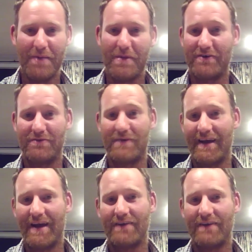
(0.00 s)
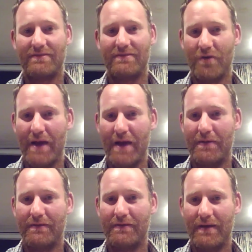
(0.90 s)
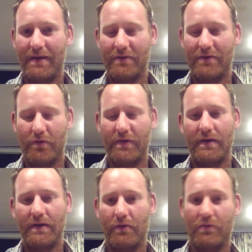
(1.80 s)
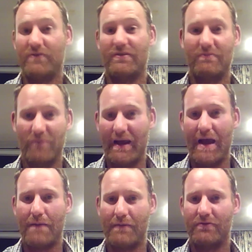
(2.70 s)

pasture running out's not happening as often, or it doesn't really happen.